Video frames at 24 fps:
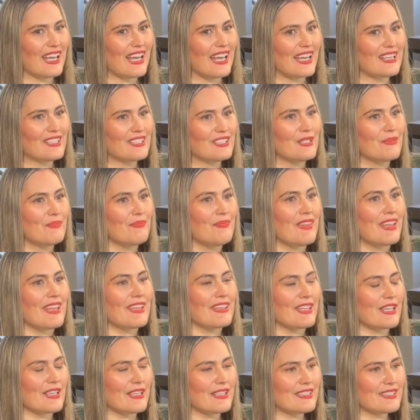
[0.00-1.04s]
And
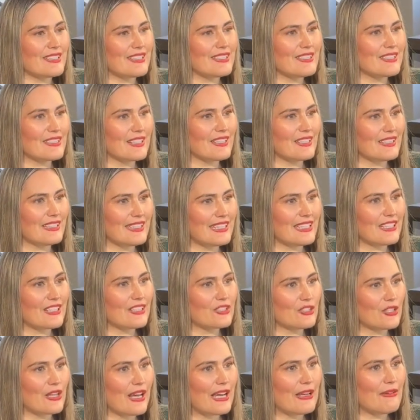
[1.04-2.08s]
there isn't a clear
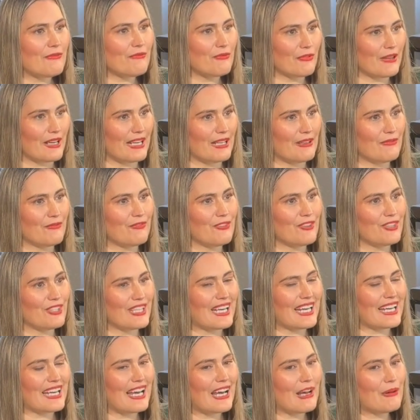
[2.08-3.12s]
time frame for
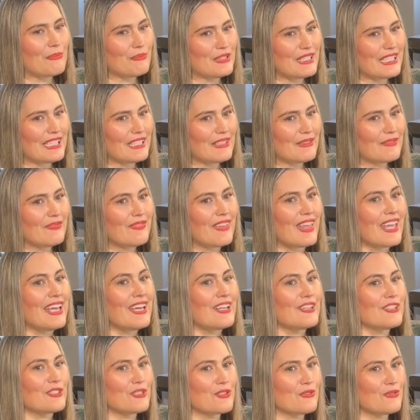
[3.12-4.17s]
that happening
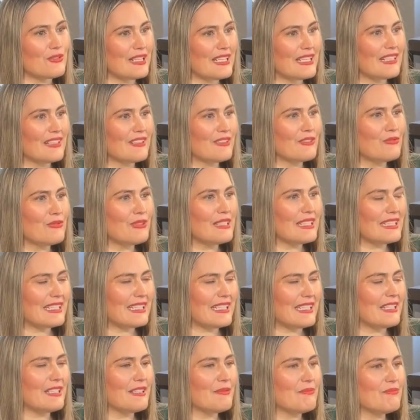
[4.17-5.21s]
to re
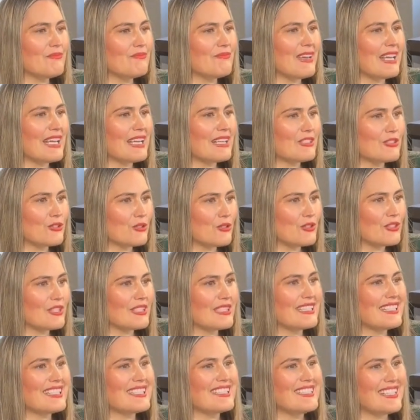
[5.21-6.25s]
really make sure that
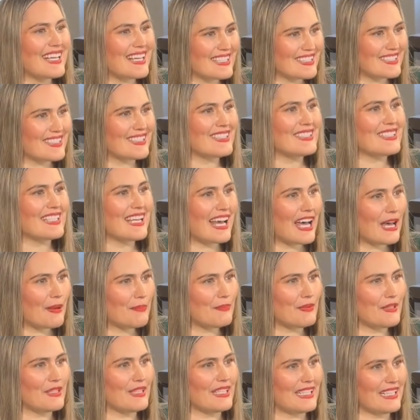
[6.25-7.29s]
this doesn't
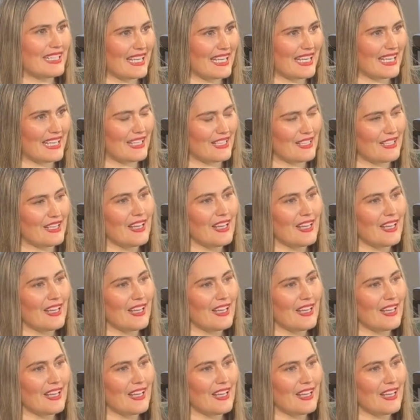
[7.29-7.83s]
happen again.